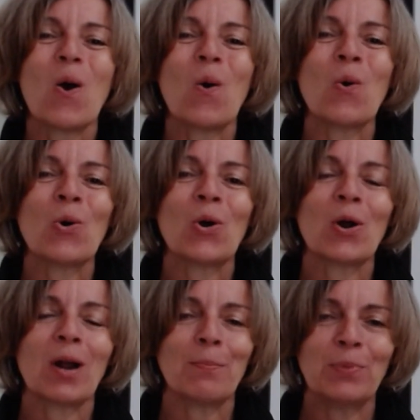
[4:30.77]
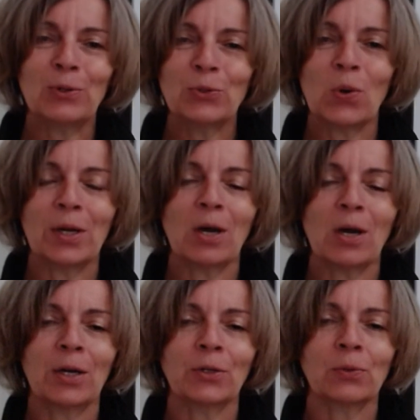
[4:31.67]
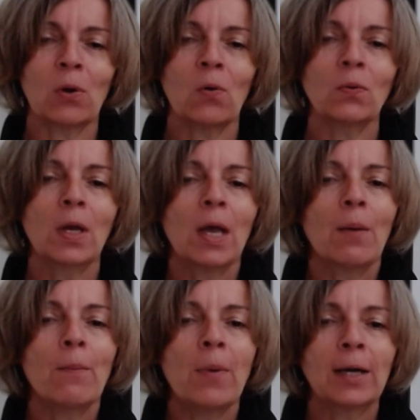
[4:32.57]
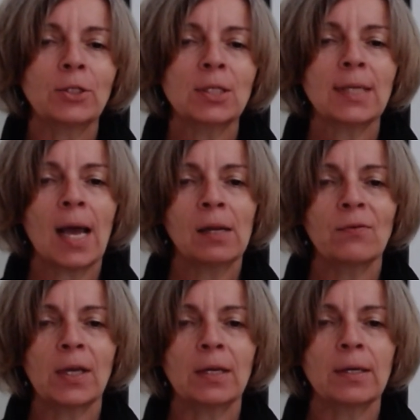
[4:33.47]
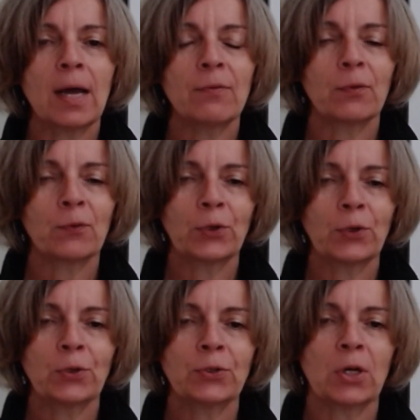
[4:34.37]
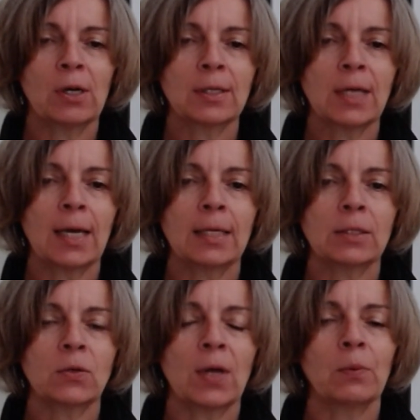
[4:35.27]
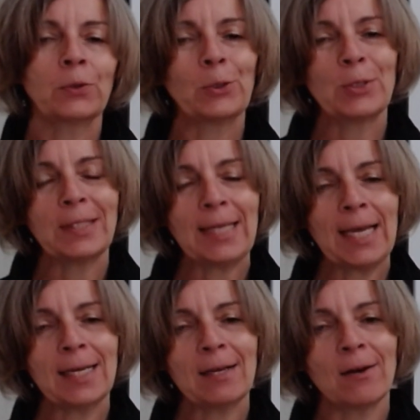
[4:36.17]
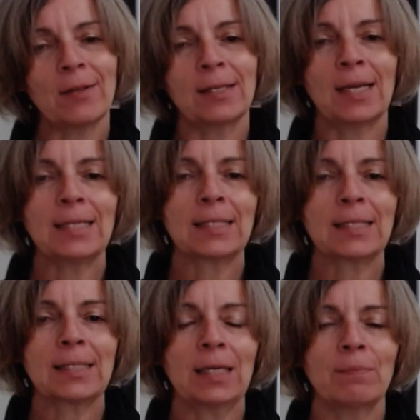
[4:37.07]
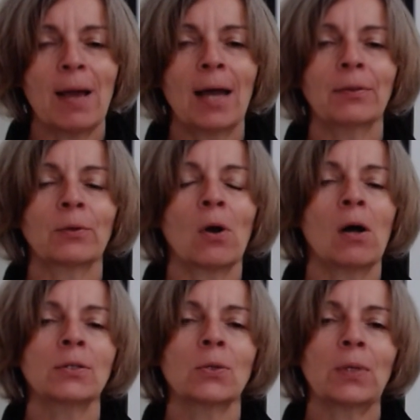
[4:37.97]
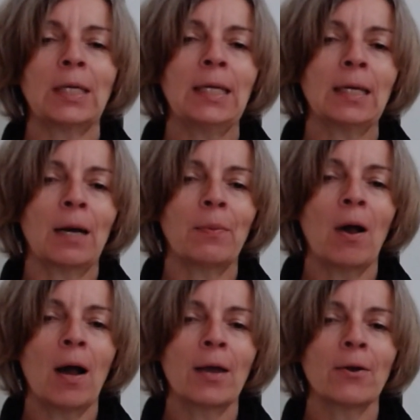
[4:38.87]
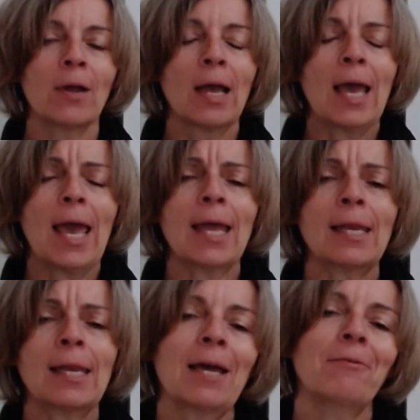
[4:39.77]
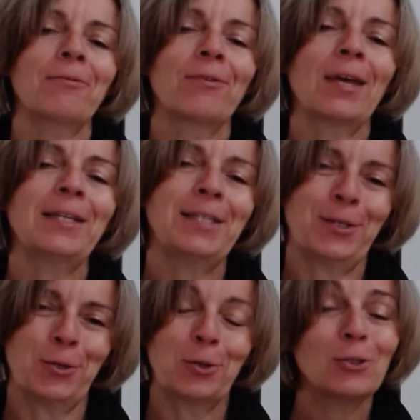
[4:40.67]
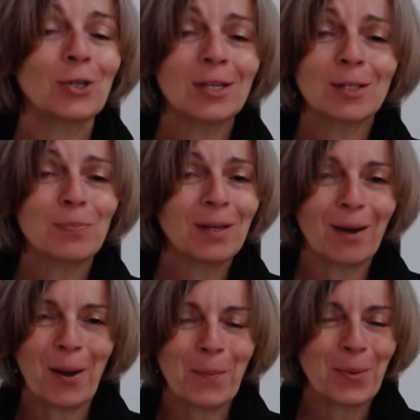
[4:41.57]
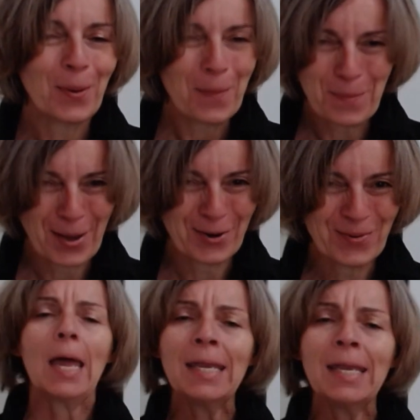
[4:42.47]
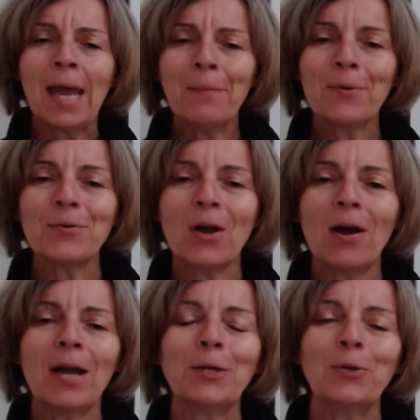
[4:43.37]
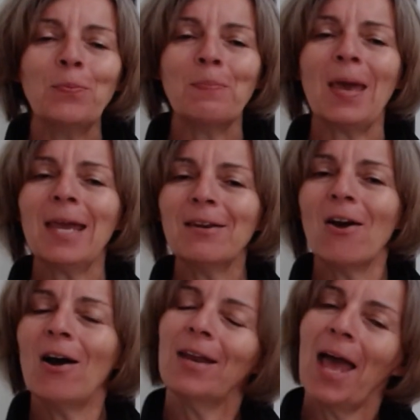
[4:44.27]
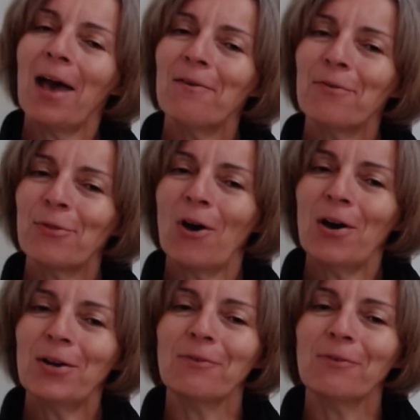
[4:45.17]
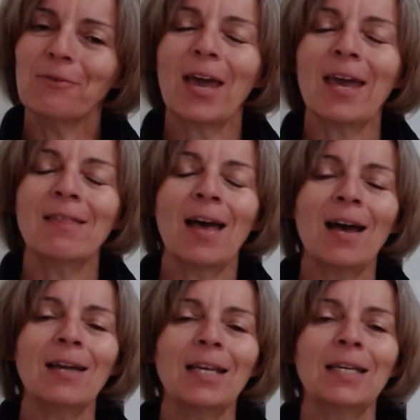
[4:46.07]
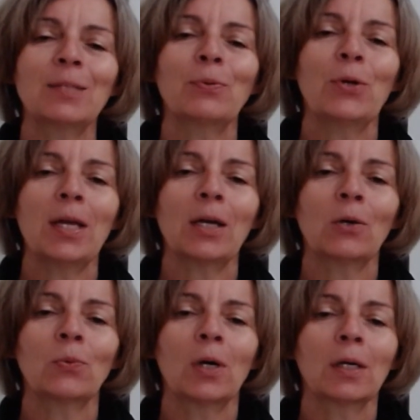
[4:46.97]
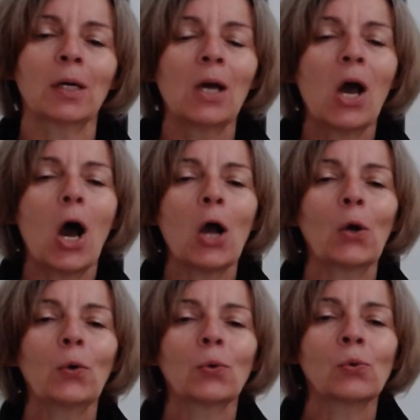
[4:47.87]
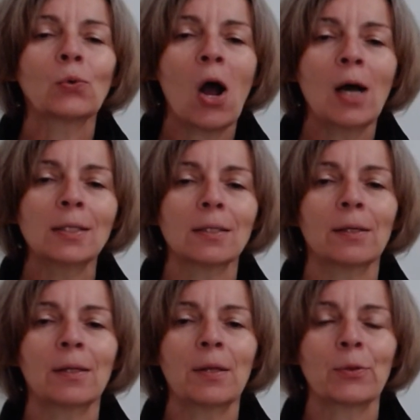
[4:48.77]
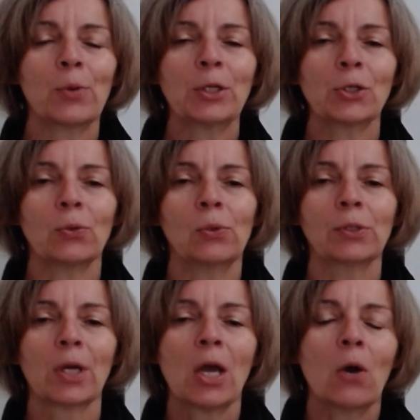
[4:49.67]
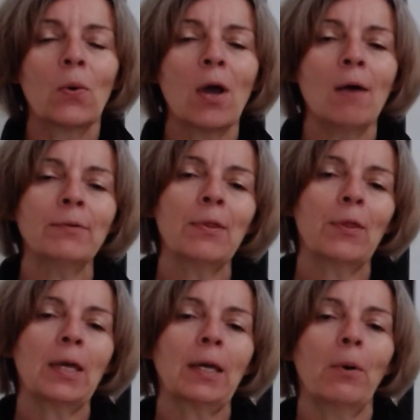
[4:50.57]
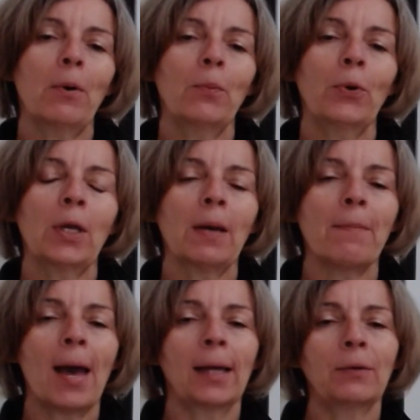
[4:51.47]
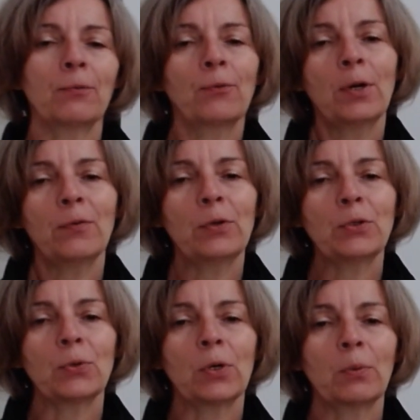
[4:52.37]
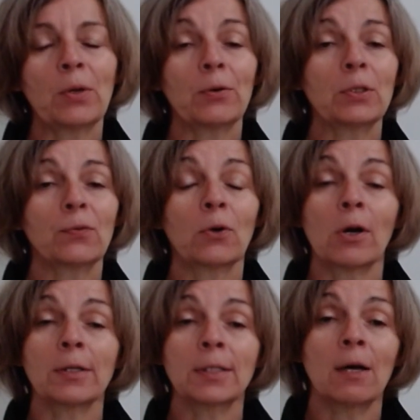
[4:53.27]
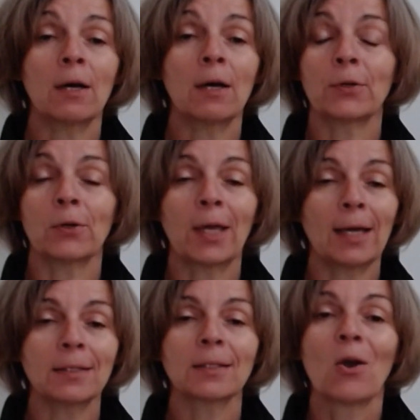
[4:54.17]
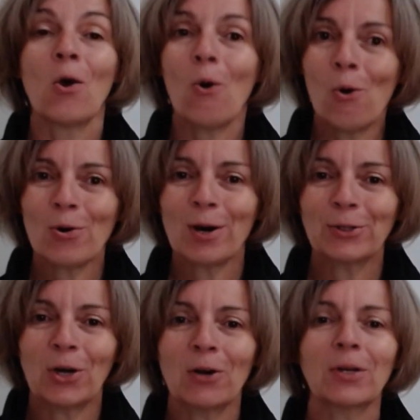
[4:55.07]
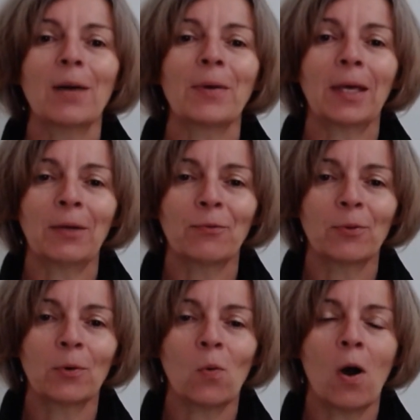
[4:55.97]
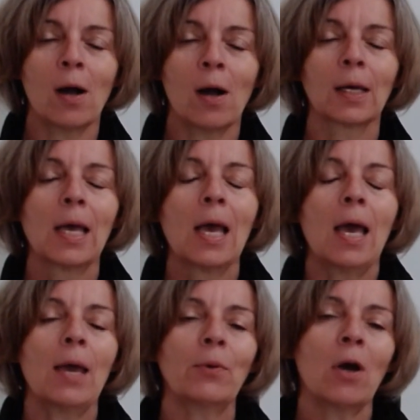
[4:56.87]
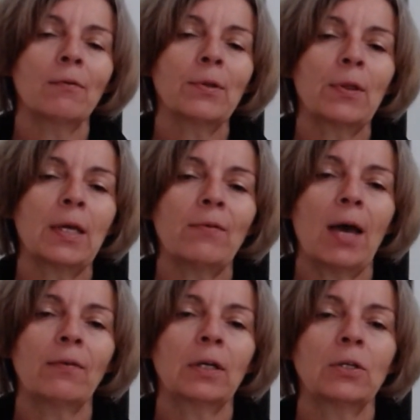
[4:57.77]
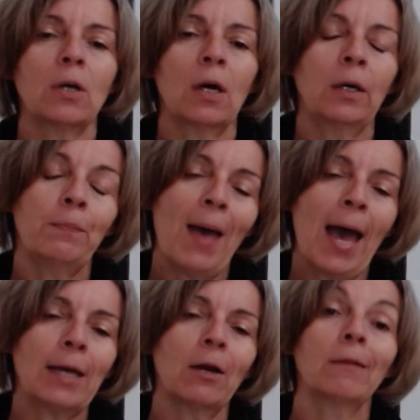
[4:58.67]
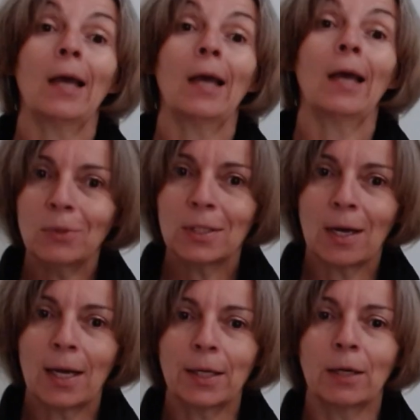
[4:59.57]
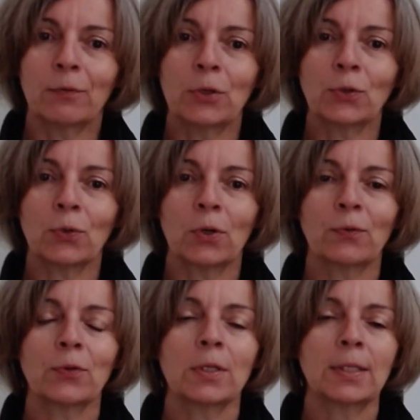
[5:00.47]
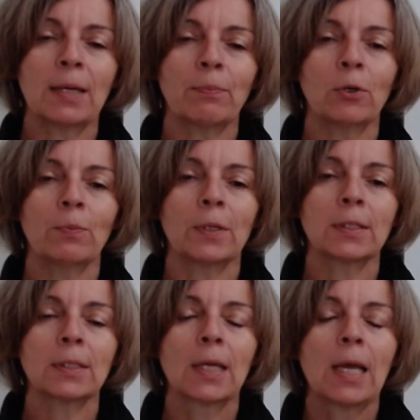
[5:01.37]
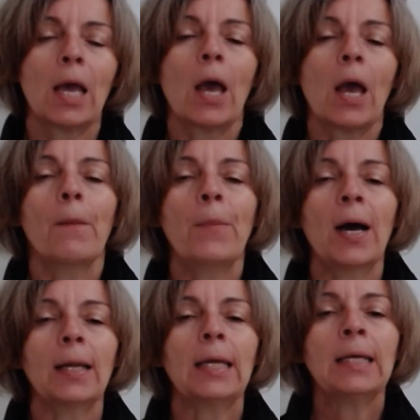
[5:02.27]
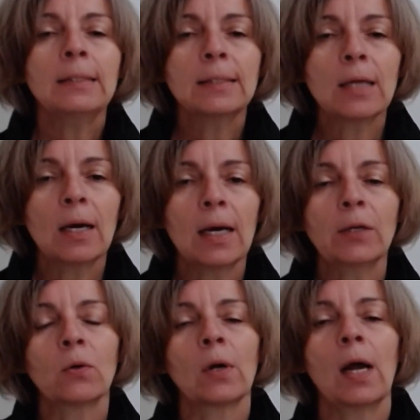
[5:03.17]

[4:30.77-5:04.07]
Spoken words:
or build one on your own, but just elevate enough for your dog's height so that when they're standing on that nice skid mat, they're also eating up higher, and life and dinner just become better. Number 9, you may not have thought of, and that is putting a rug across the threshold. We often think about putting a mat in front of a door, whether it's for ourselves or our guests or our dog coming in from a walk. And we often think of having a mat on the outside of the door for the same purpose. But inside or